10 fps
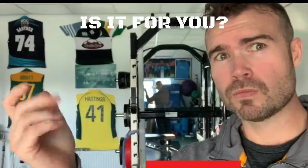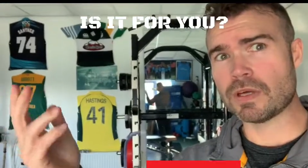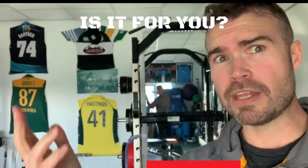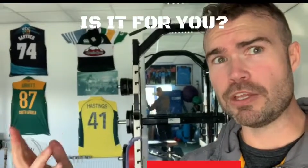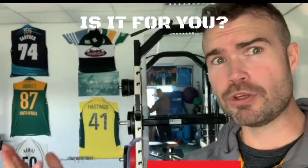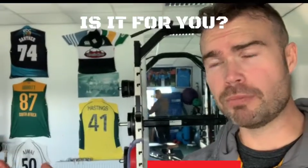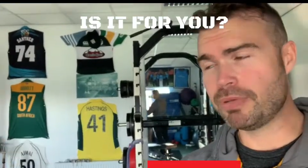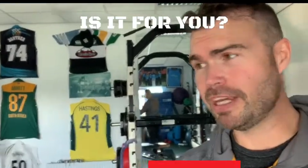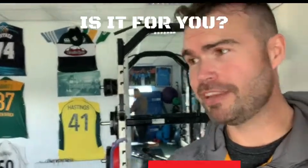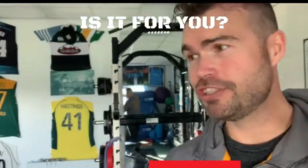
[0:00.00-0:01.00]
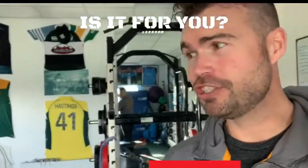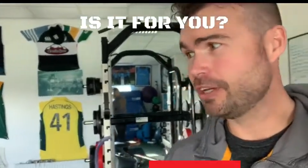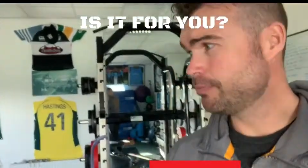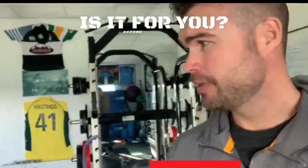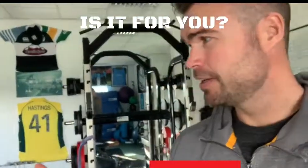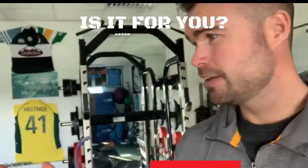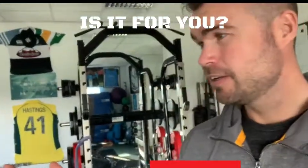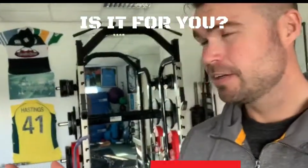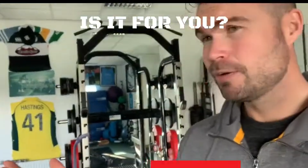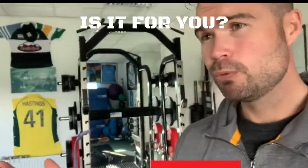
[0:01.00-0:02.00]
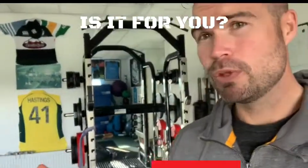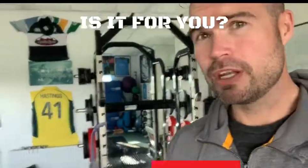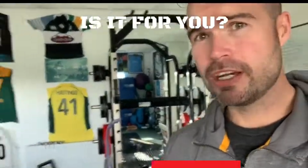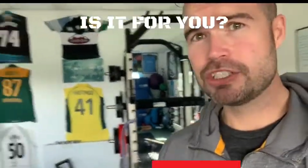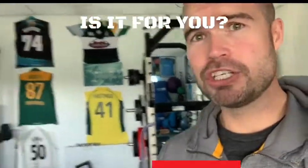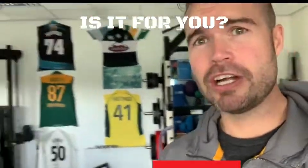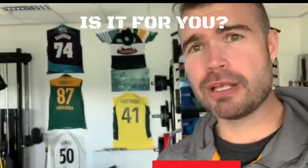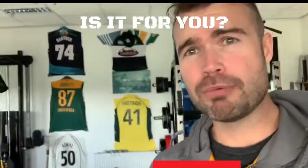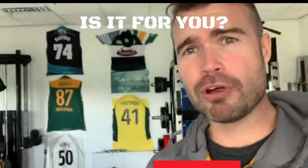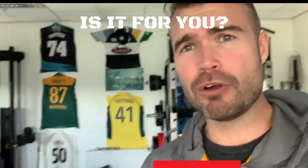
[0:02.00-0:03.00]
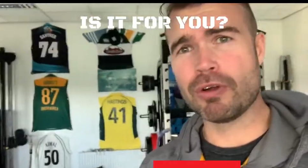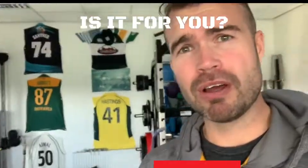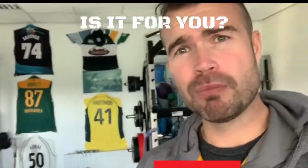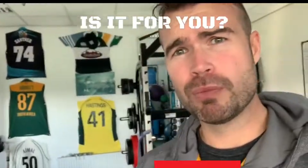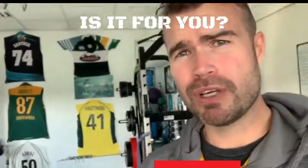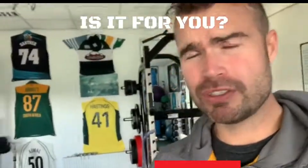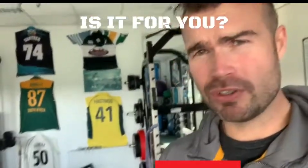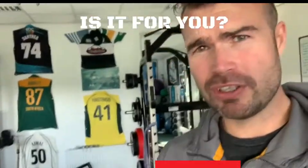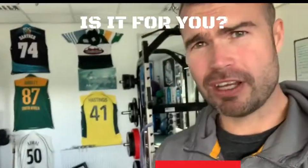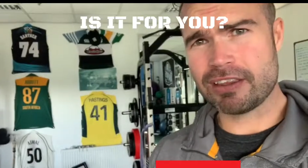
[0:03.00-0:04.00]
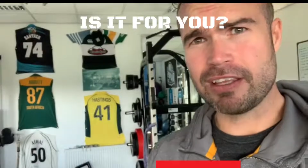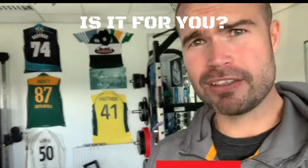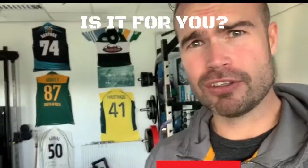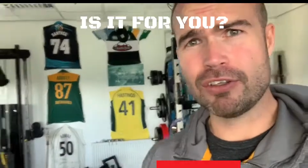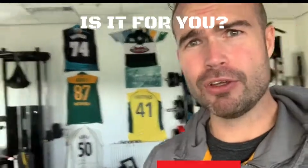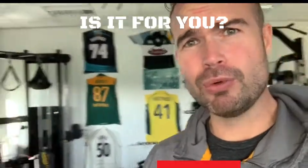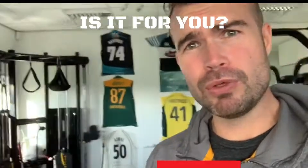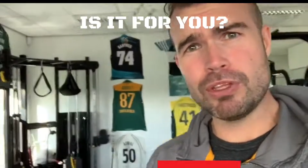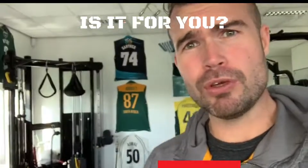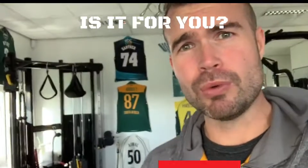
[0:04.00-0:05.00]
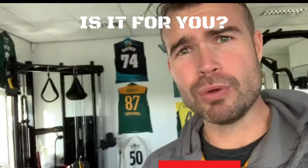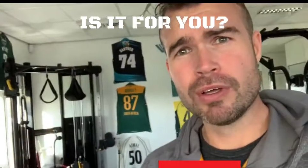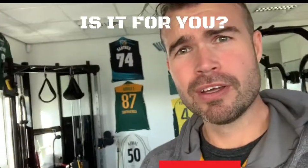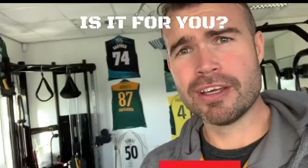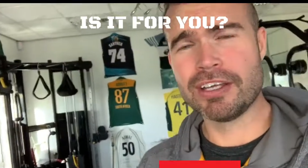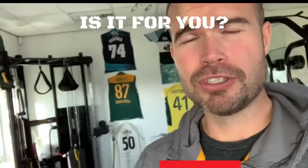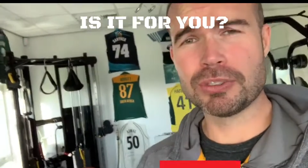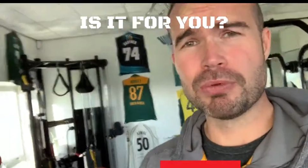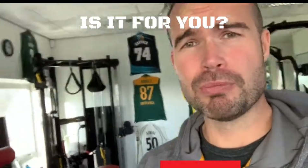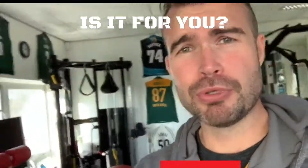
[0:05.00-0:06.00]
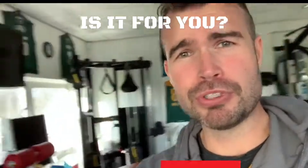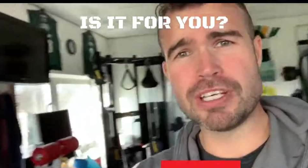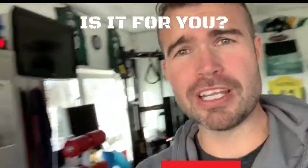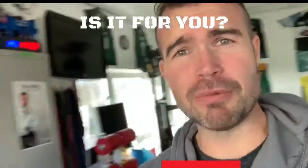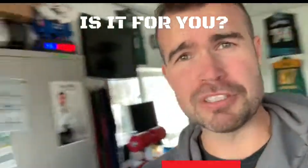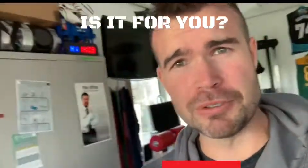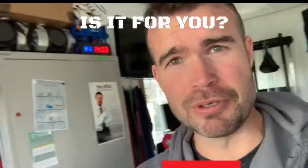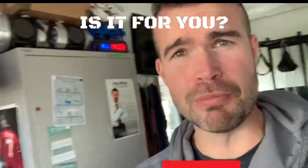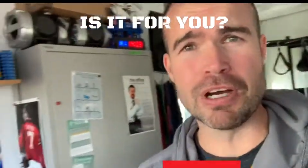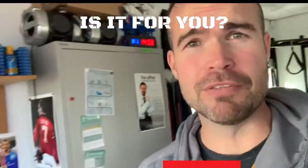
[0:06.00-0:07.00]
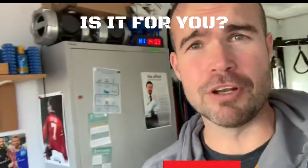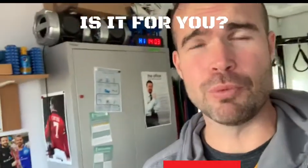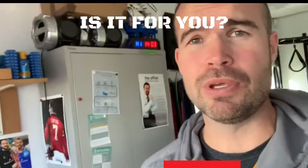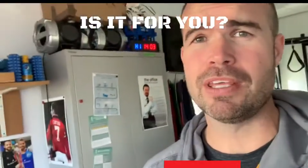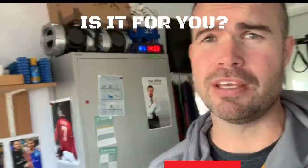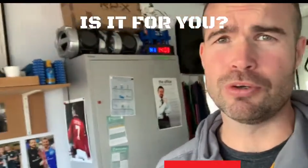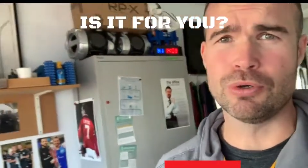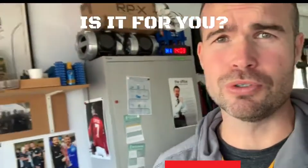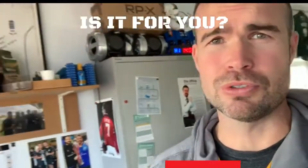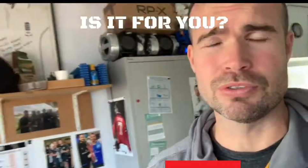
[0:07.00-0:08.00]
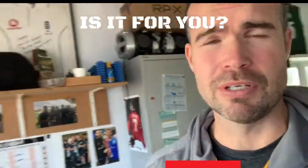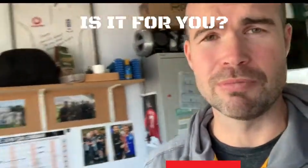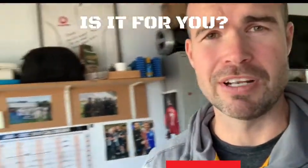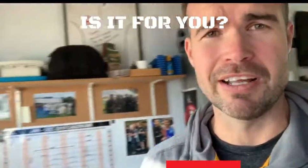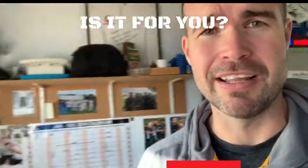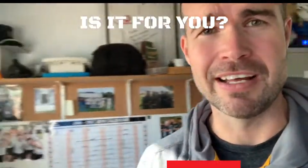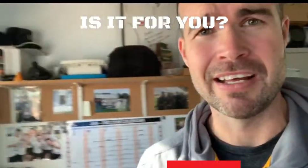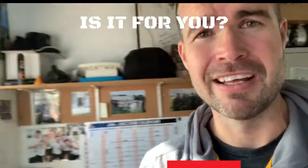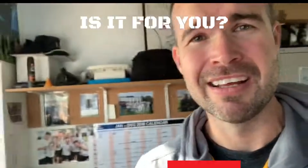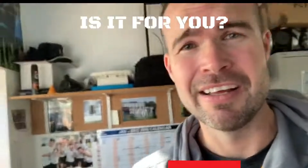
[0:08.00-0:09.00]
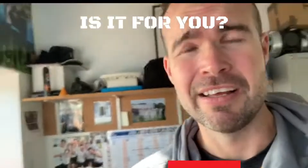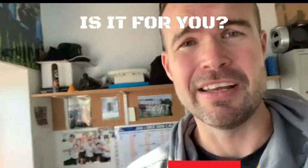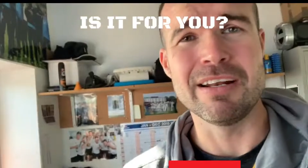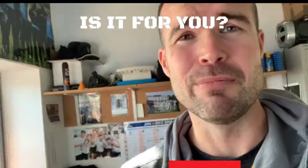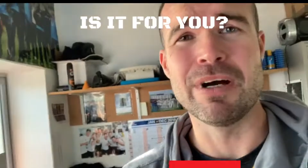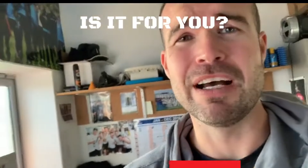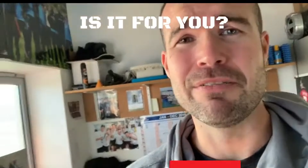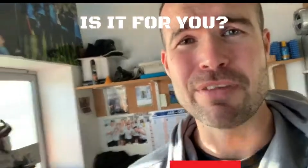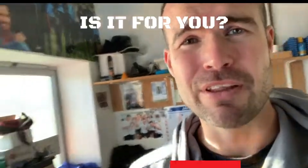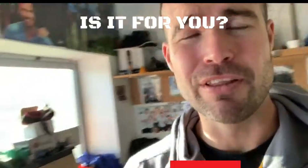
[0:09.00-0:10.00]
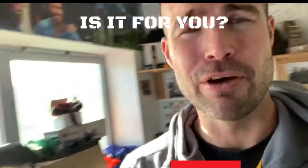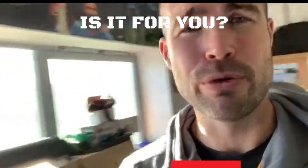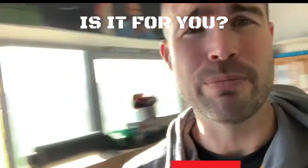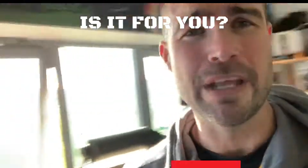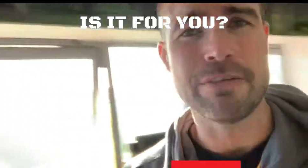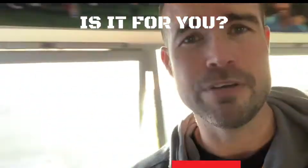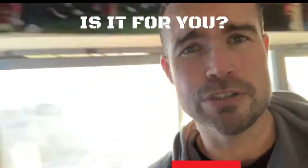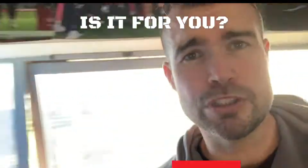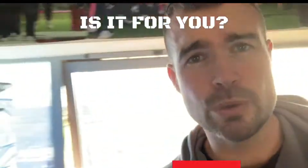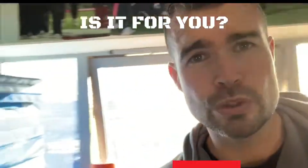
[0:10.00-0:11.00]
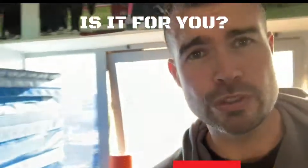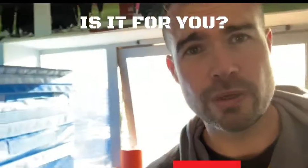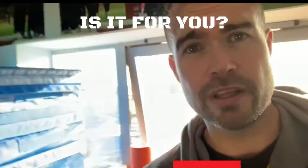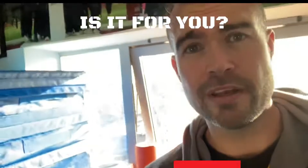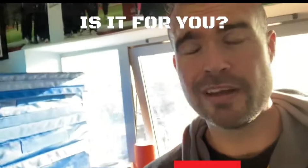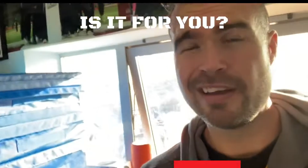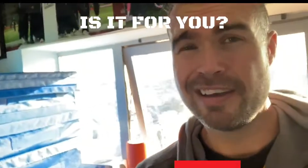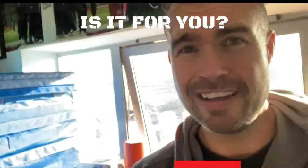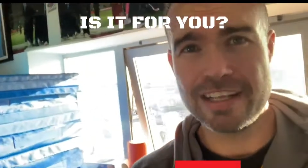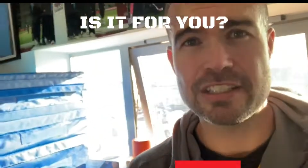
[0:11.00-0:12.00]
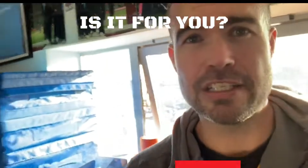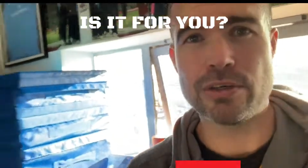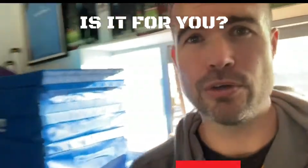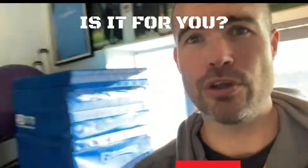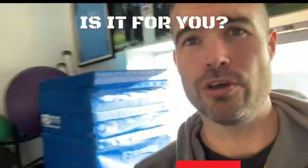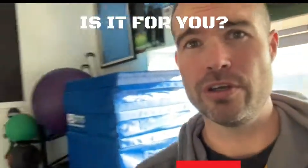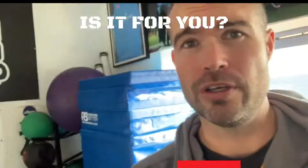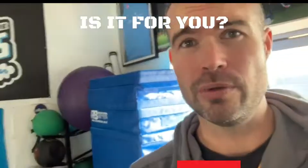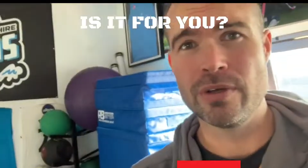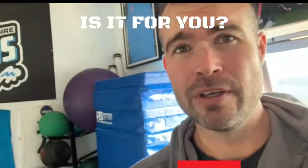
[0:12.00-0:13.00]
And then you can be in the gym with a nice shiny program, but it's got nothing to do with you. It's just been put together by someone who might have done a weekend course or something like that, and it might have no benefits to you whatsoever and actually could hurt you.